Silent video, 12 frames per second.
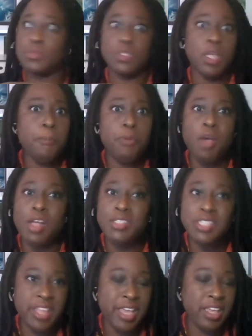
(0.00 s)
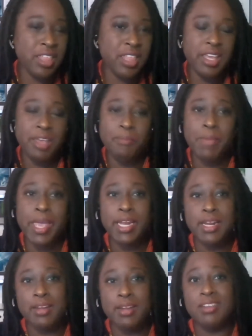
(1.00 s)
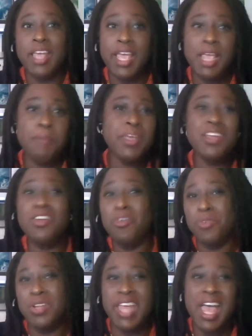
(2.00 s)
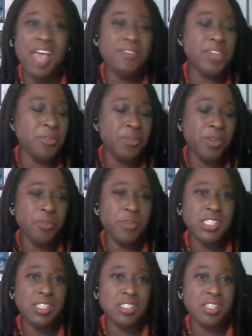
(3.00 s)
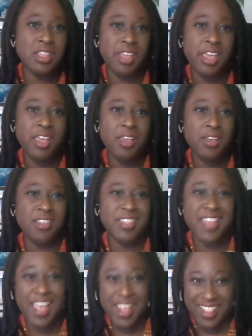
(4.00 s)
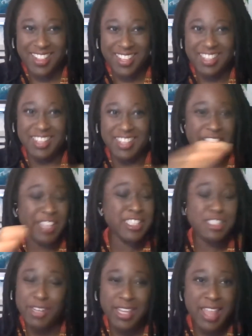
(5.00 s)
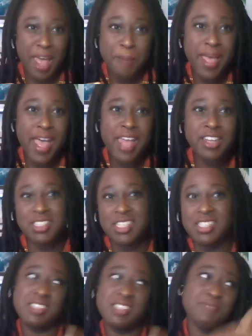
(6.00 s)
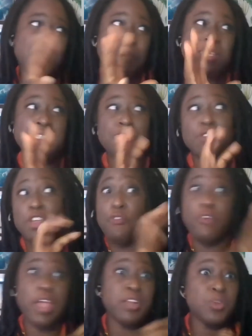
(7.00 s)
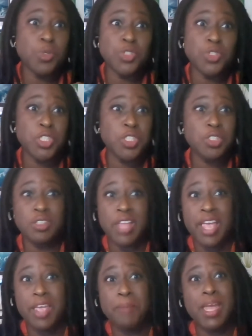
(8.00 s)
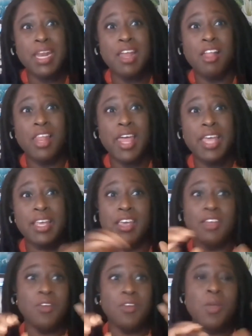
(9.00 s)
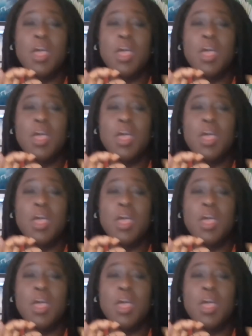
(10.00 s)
a project that you think you might hate, but you don't really have any real reason to think that it's really that bad. You just, maybe your friend told you that you might not like it, or